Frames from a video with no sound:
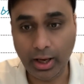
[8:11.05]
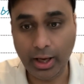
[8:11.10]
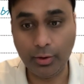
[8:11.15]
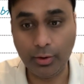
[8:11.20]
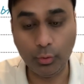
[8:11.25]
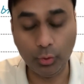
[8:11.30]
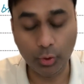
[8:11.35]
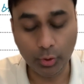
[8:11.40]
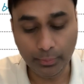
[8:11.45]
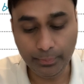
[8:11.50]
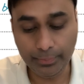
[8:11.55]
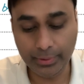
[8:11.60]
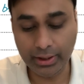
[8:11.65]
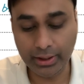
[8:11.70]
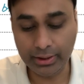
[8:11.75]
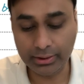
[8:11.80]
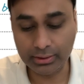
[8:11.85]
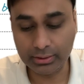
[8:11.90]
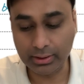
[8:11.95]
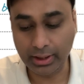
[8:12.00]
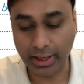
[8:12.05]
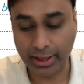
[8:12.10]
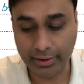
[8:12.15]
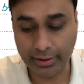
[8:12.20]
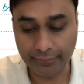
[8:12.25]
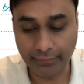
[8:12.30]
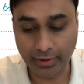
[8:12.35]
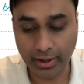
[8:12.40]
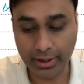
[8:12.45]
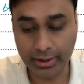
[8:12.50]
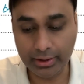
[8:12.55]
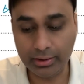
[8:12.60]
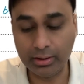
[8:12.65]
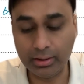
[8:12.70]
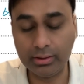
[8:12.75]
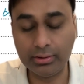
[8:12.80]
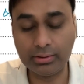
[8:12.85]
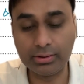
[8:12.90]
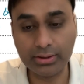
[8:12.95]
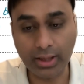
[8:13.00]
I hope it
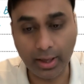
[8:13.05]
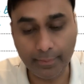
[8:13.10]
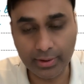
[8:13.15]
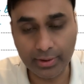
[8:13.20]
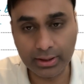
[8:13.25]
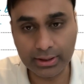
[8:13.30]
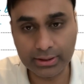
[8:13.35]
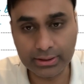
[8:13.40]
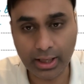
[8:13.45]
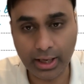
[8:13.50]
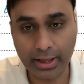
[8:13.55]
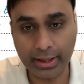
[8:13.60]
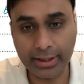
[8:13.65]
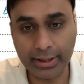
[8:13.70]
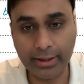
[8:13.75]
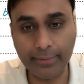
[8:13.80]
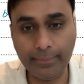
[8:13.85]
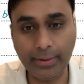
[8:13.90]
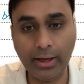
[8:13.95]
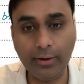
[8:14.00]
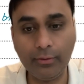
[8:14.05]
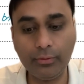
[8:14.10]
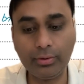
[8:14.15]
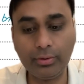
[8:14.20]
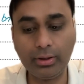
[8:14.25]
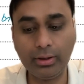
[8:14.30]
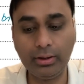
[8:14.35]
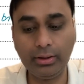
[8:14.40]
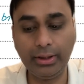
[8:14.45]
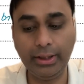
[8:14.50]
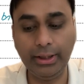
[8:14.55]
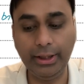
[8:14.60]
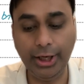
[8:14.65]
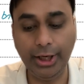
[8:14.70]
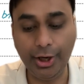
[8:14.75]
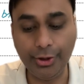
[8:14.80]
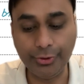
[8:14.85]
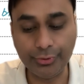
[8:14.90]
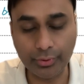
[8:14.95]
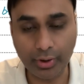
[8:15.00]
clarified some understanding about
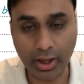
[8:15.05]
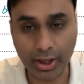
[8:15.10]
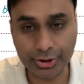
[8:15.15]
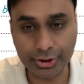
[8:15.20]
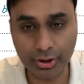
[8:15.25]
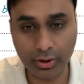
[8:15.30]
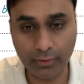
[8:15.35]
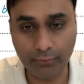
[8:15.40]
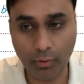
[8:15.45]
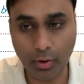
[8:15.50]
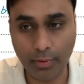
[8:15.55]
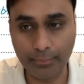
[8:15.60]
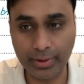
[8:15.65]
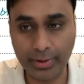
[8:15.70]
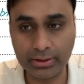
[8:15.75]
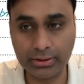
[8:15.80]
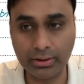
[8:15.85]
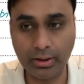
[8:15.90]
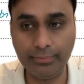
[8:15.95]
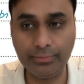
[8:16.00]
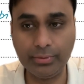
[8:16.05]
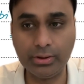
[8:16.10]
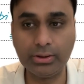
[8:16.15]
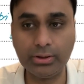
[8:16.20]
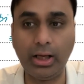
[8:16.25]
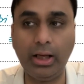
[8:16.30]
the introduction of complex numbers.